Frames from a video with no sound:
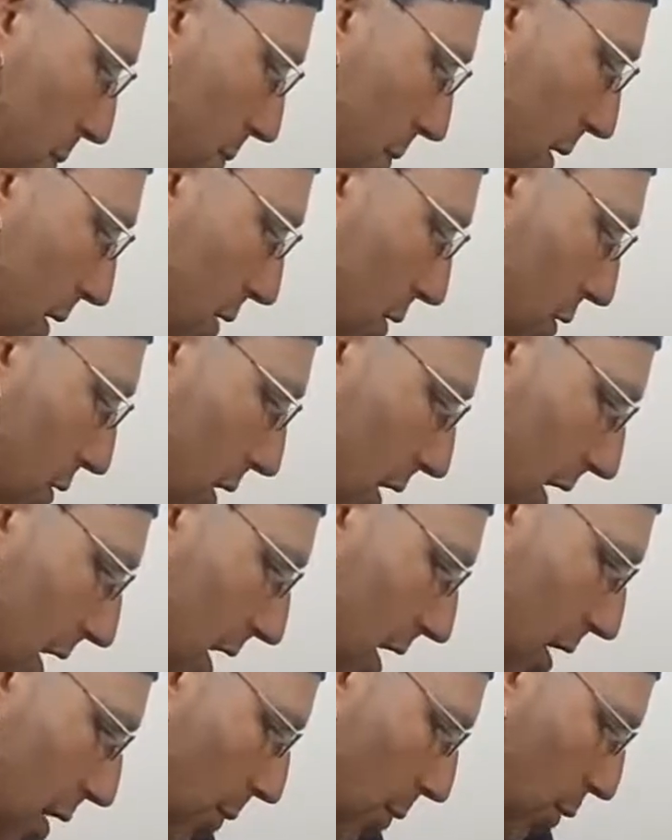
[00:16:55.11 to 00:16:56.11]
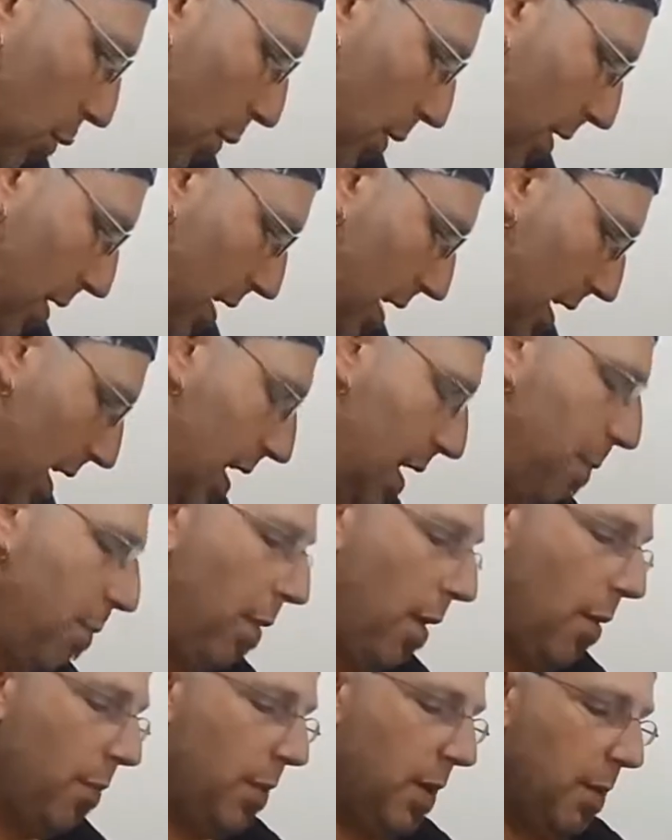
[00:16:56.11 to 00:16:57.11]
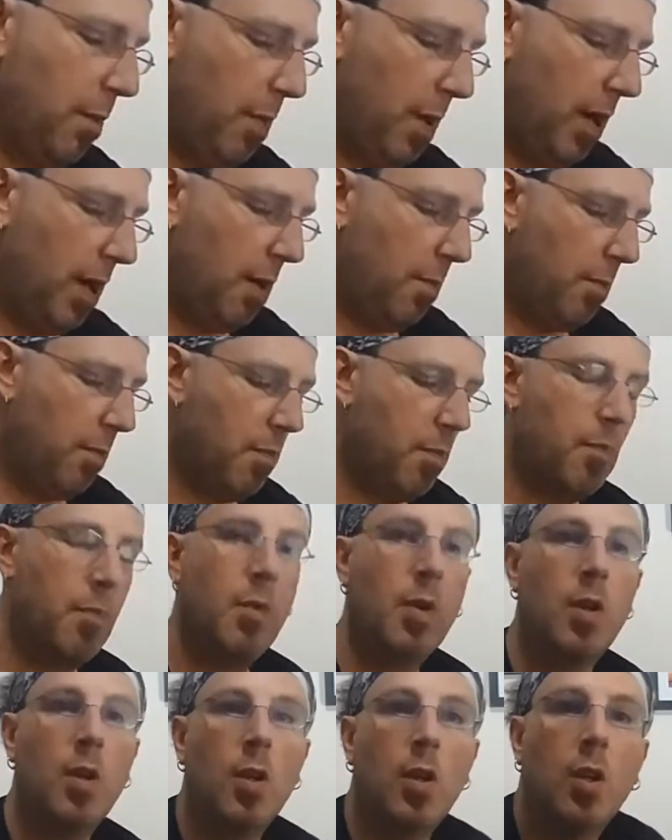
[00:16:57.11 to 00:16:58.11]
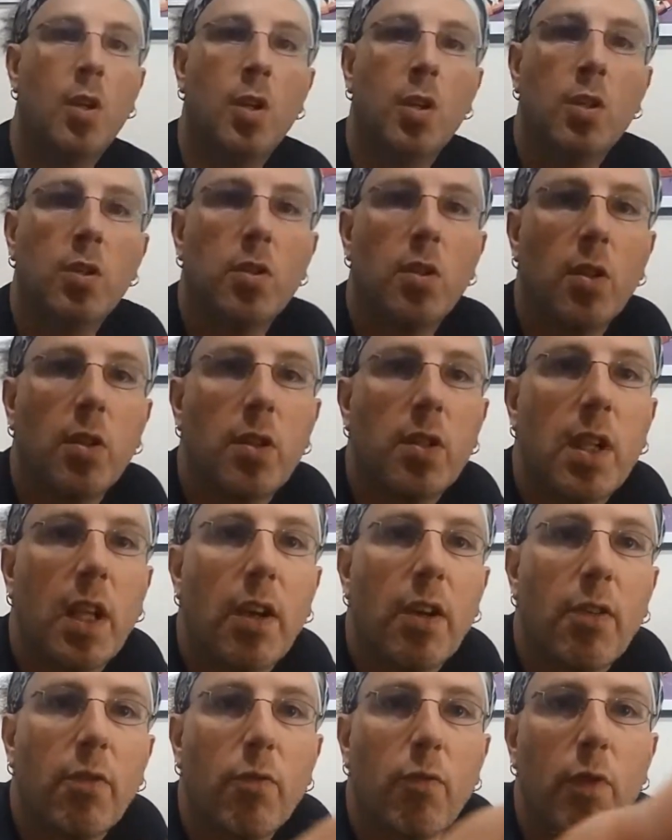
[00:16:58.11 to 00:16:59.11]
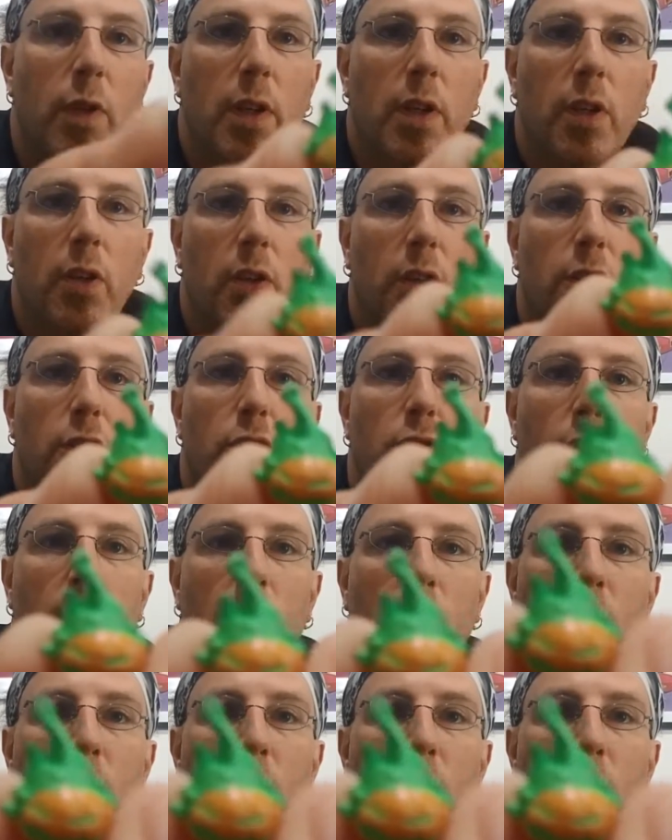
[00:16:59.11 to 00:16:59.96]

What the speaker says: It looks like he comes with a pumpkin bomb. So let's get a real extreme